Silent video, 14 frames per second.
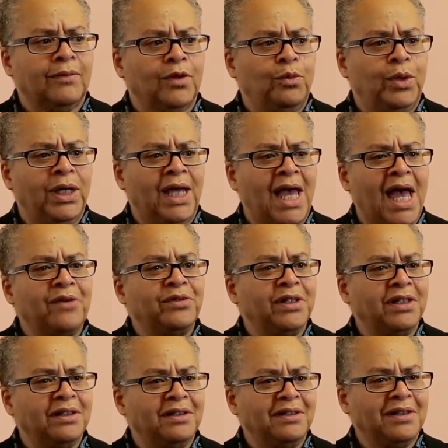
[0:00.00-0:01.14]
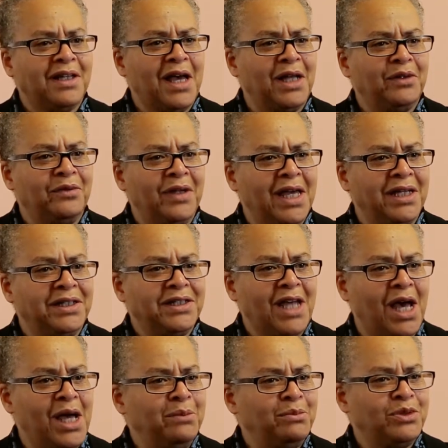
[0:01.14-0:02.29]
We haven't kind of had
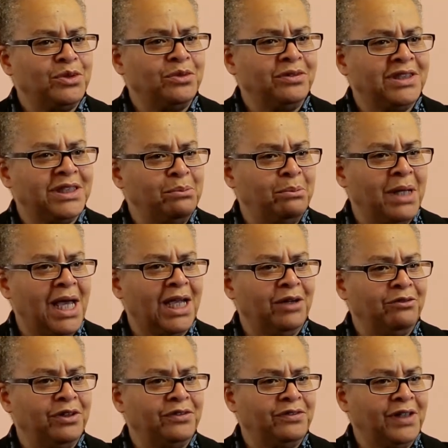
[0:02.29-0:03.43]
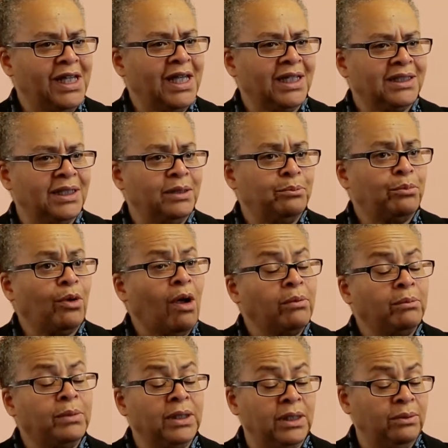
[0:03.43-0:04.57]
time to sit back and reflect. And
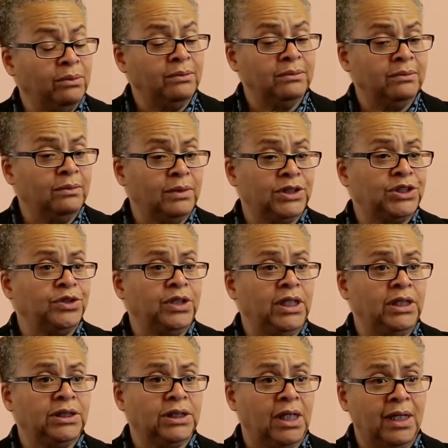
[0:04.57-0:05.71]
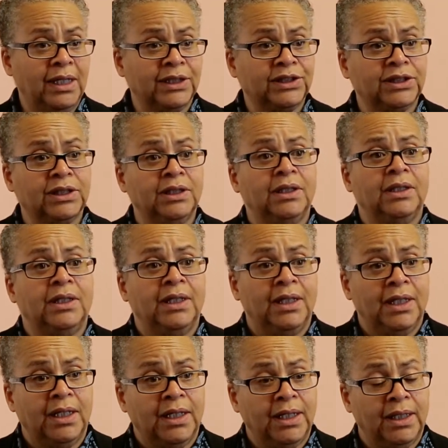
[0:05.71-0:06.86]
probably what's unique to us
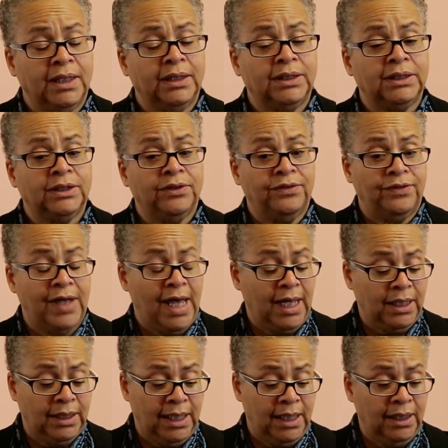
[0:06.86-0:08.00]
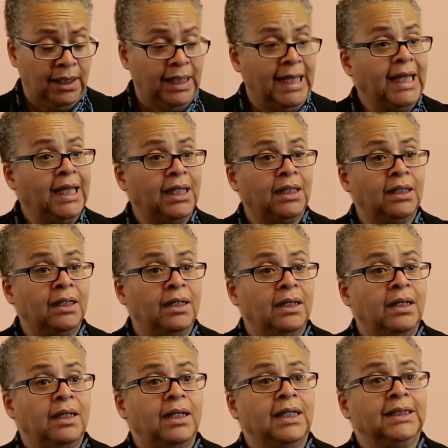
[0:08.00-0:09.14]
is the fact that Lane
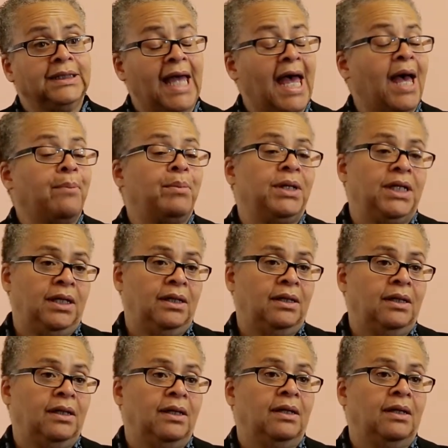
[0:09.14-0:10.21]
is happening